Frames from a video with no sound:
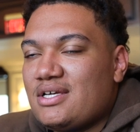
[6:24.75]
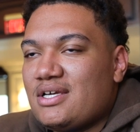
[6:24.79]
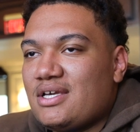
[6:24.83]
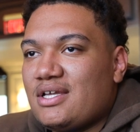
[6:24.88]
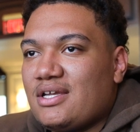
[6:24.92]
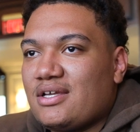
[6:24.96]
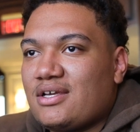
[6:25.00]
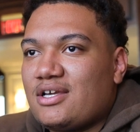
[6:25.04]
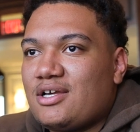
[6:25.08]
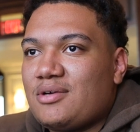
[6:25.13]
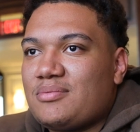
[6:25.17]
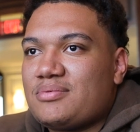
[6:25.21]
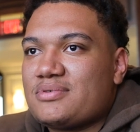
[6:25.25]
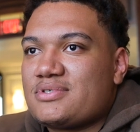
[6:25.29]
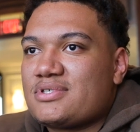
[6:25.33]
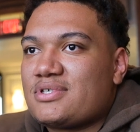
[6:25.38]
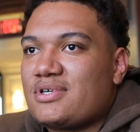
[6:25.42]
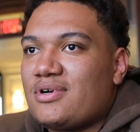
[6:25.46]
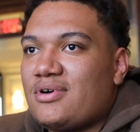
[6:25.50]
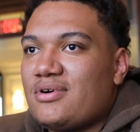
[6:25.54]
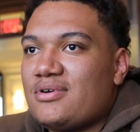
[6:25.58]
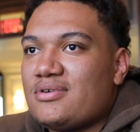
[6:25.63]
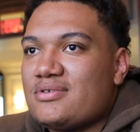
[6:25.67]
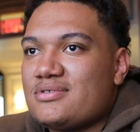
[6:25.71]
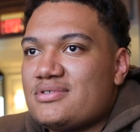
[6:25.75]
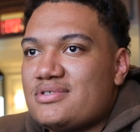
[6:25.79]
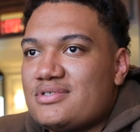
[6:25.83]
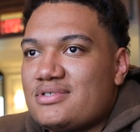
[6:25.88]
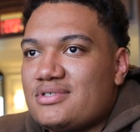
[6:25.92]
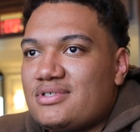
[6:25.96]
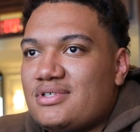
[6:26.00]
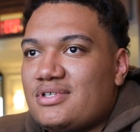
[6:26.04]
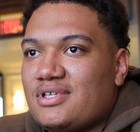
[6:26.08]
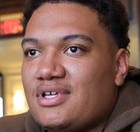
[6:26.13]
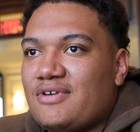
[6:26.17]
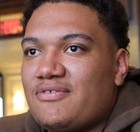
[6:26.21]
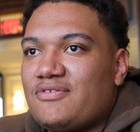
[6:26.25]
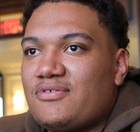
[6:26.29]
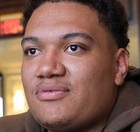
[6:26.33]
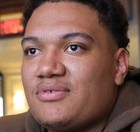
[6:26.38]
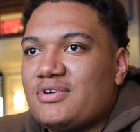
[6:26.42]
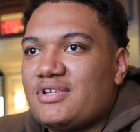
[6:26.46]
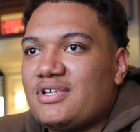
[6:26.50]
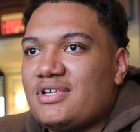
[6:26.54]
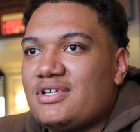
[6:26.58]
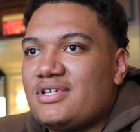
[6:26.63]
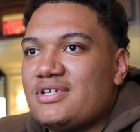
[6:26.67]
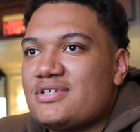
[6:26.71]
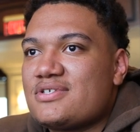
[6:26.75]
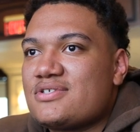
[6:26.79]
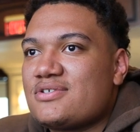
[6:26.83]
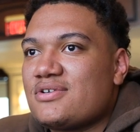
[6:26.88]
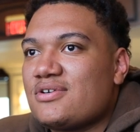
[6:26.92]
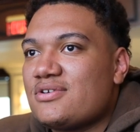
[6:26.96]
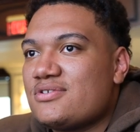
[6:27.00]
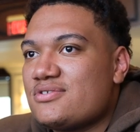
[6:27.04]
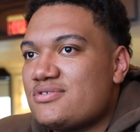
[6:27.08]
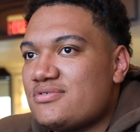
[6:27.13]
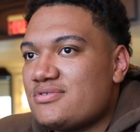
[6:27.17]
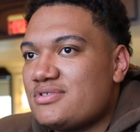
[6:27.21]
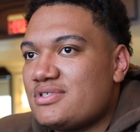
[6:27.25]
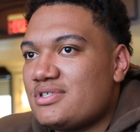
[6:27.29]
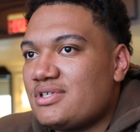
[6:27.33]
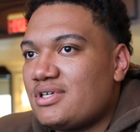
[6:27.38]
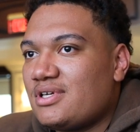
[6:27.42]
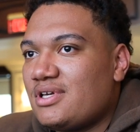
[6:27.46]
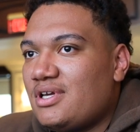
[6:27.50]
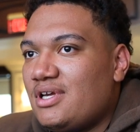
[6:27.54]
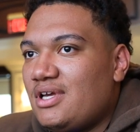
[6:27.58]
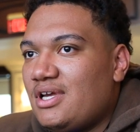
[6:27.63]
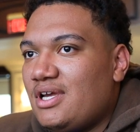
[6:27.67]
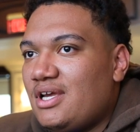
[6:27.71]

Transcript: He had a couple scars left where they did surgery.